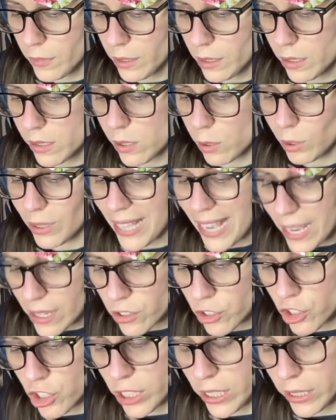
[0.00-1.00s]
So
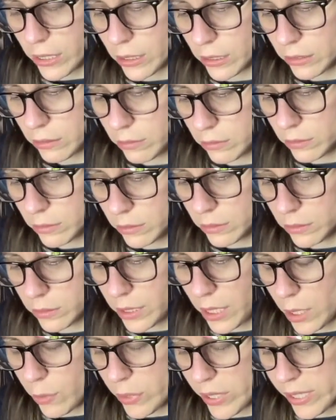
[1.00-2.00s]
last year,
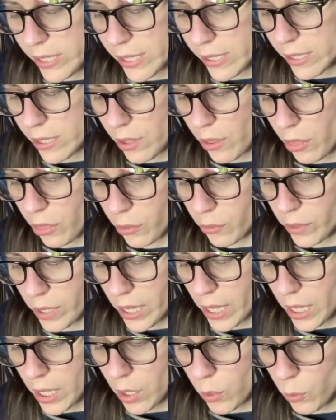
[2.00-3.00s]
he was six and
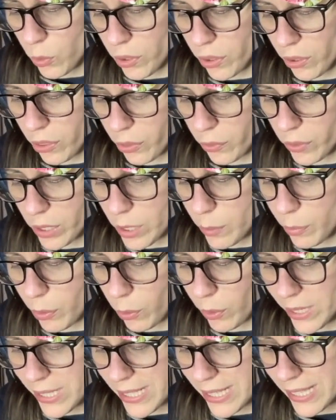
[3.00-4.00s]
three with a three
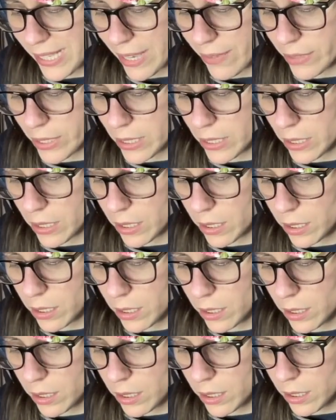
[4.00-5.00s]
point seven
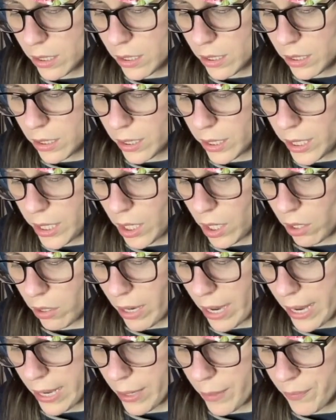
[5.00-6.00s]

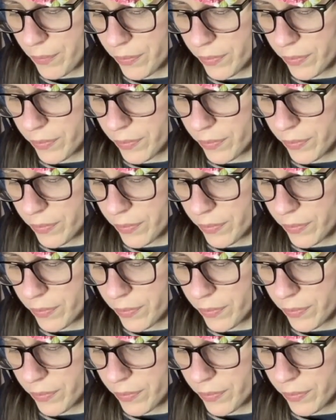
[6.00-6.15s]
ERA.